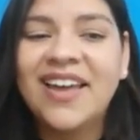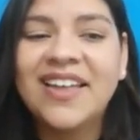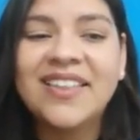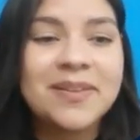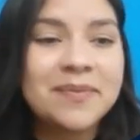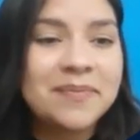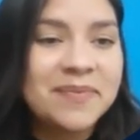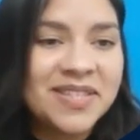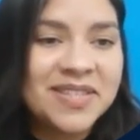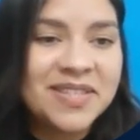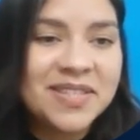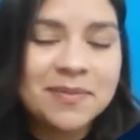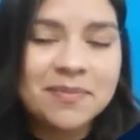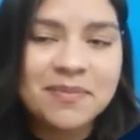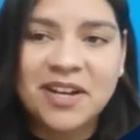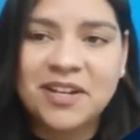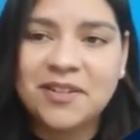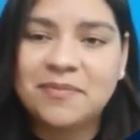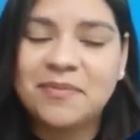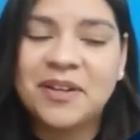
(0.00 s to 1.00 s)
The Business
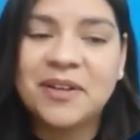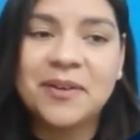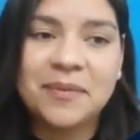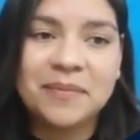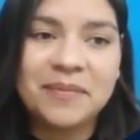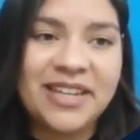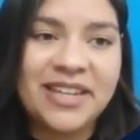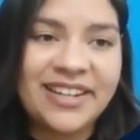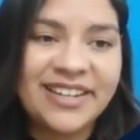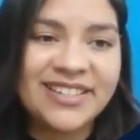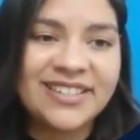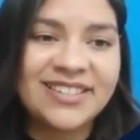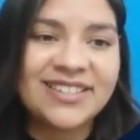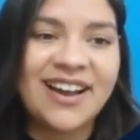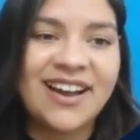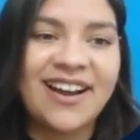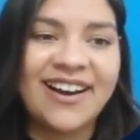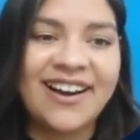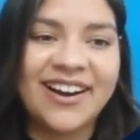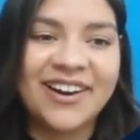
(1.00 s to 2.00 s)
Management Committees
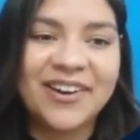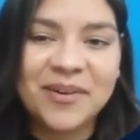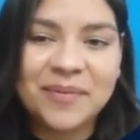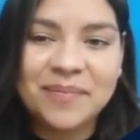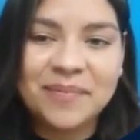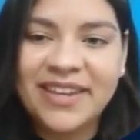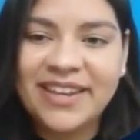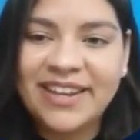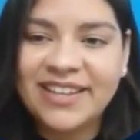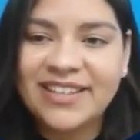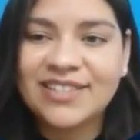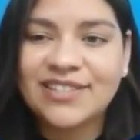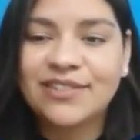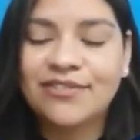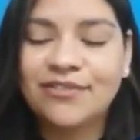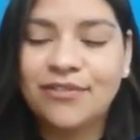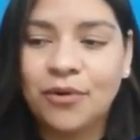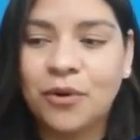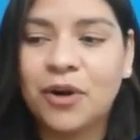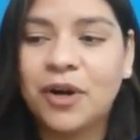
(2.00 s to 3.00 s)
are committees
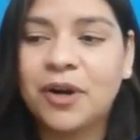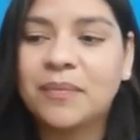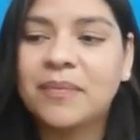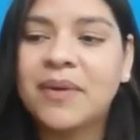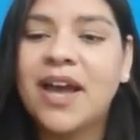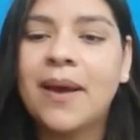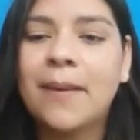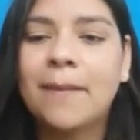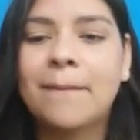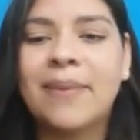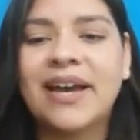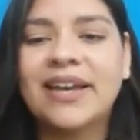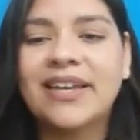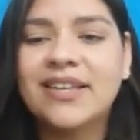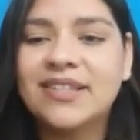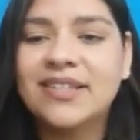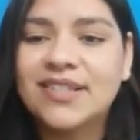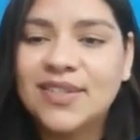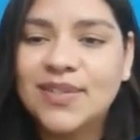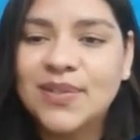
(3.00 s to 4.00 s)
formed by
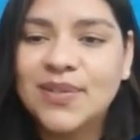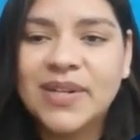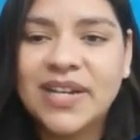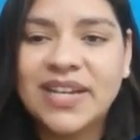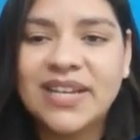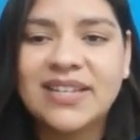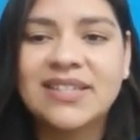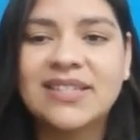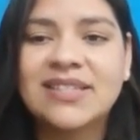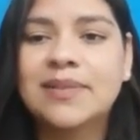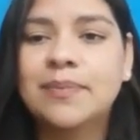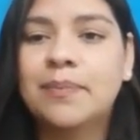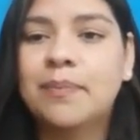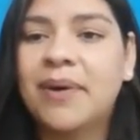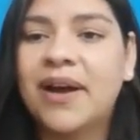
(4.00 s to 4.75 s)
students,